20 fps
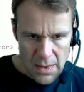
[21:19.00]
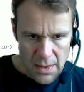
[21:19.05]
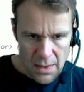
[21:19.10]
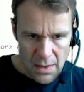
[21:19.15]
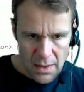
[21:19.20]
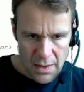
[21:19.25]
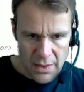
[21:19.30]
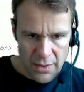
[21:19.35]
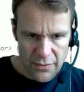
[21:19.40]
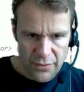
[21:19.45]

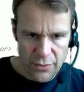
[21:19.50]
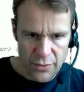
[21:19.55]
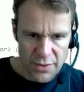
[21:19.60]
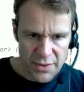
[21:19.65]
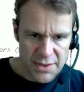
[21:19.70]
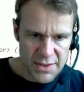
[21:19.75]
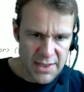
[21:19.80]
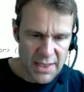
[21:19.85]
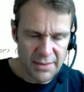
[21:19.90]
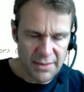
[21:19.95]
I know I've called it
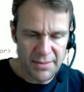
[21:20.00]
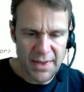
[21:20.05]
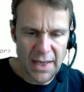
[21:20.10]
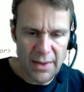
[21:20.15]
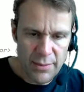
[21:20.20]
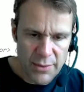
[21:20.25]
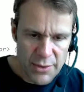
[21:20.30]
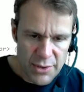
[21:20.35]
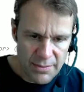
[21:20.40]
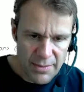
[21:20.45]
the same
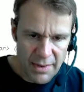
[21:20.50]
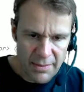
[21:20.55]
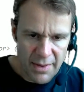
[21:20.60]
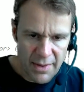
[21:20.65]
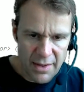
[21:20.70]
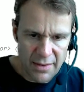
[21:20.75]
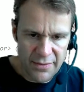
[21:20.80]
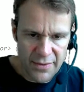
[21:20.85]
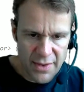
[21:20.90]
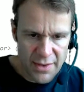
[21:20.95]
name, which can be a bit
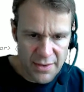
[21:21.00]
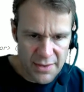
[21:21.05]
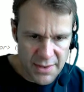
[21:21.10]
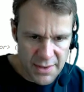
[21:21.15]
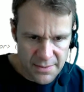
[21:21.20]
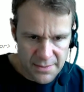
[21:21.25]
confusing.